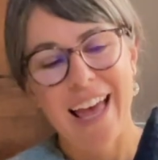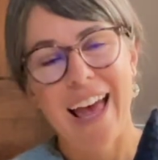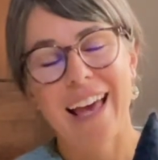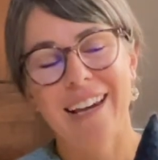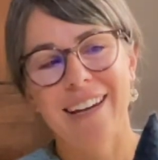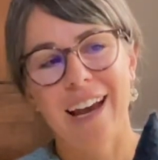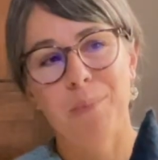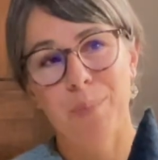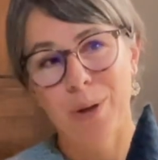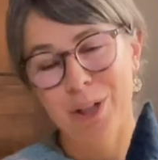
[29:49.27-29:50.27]
and
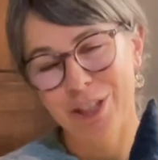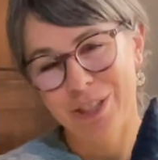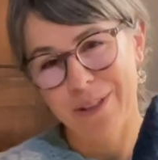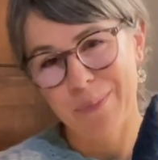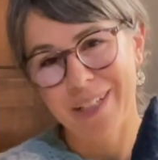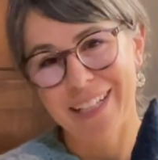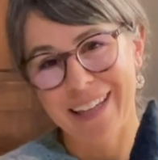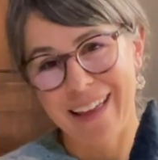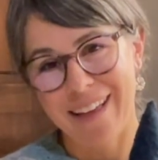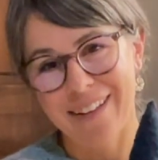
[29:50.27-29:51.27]
I'm pretty sure I'm going to
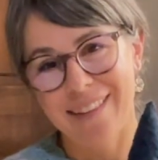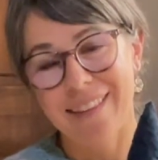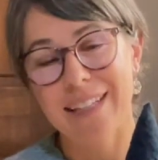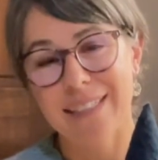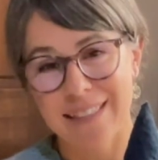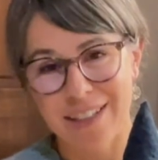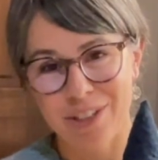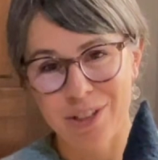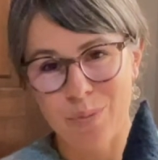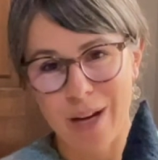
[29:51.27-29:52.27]
get this
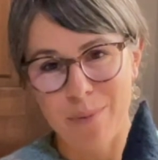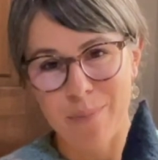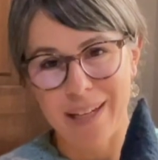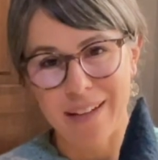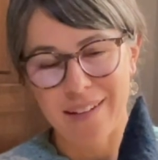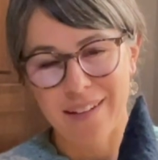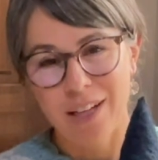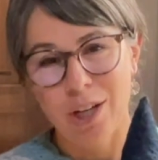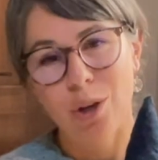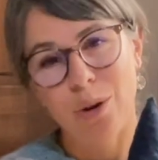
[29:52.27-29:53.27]
year's Rhinebeck
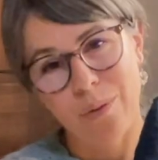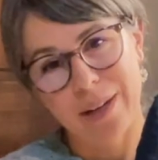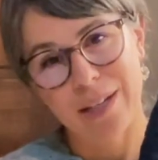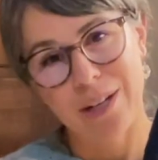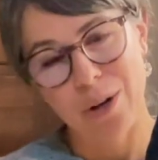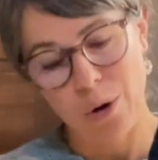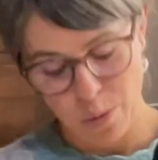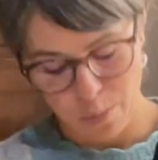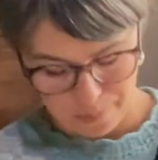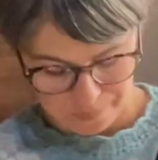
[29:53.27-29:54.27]
going
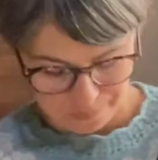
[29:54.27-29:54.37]
gnome.